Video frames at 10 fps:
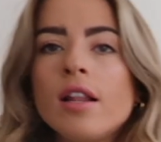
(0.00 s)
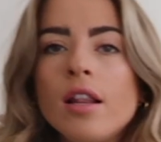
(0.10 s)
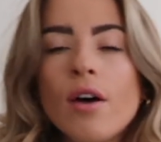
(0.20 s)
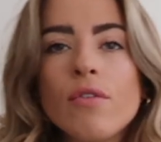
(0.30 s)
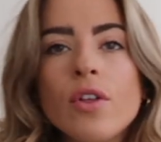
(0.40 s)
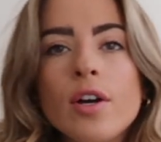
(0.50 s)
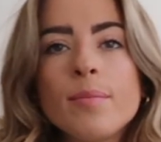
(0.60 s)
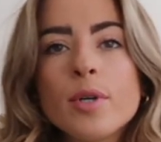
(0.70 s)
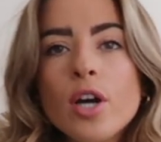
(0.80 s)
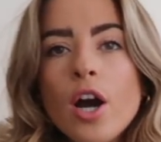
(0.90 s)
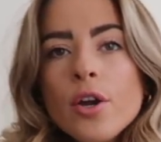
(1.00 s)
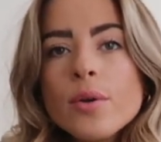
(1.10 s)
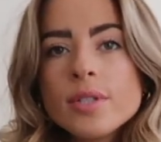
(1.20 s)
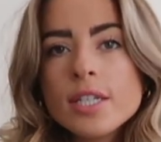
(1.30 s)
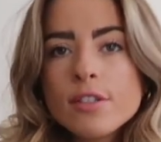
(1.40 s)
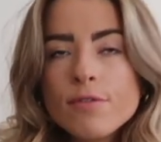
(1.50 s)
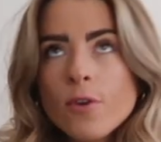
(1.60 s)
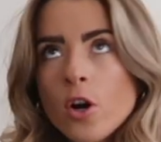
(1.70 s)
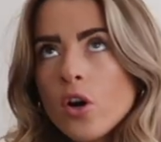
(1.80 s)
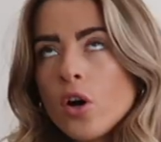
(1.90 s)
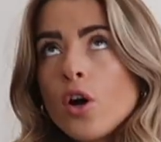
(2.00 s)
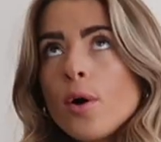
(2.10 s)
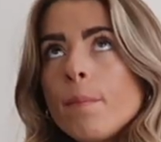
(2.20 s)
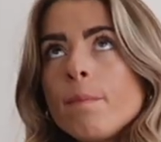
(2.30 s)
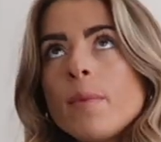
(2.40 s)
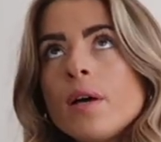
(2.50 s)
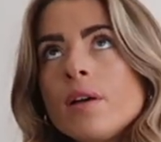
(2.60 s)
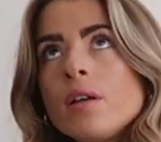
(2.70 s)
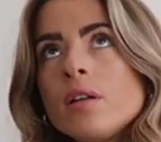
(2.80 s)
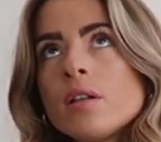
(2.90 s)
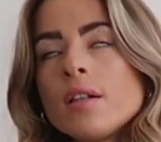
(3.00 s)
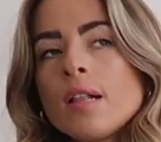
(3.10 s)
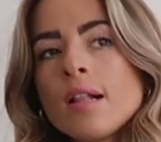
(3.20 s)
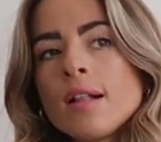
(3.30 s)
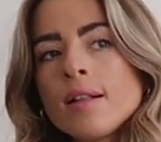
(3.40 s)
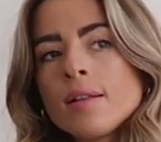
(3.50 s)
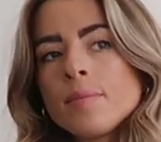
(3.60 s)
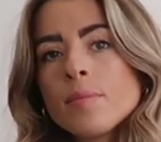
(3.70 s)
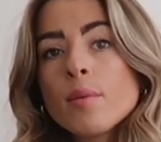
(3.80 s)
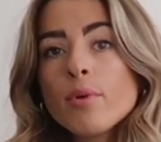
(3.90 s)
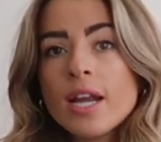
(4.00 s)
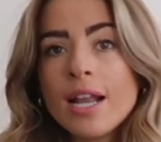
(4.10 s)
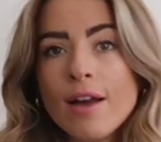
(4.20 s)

Love them. Coat is from Pretty